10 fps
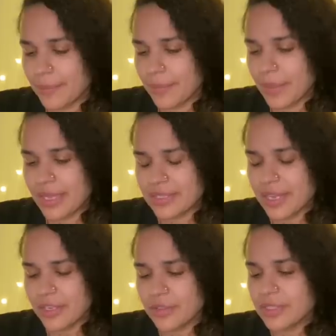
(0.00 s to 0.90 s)
It's
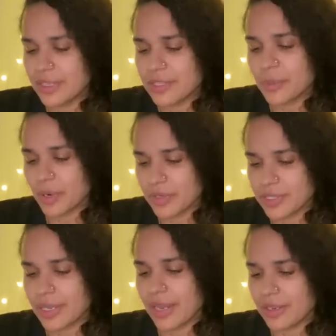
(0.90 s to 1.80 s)
like you see this
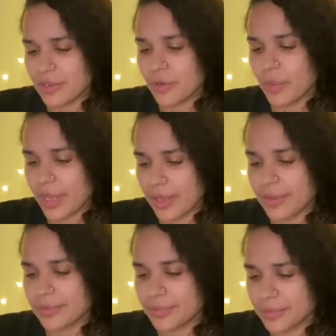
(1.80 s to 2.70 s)
person headed your way.
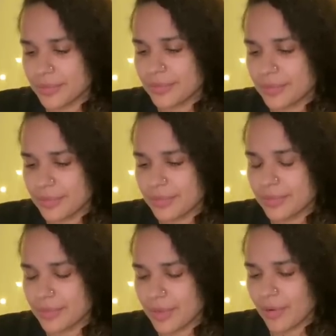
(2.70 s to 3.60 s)

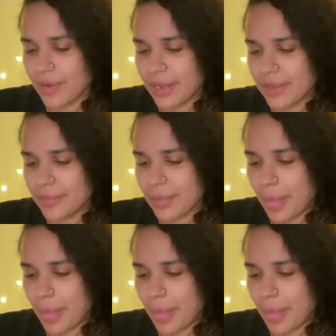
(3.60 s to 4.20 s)
All right.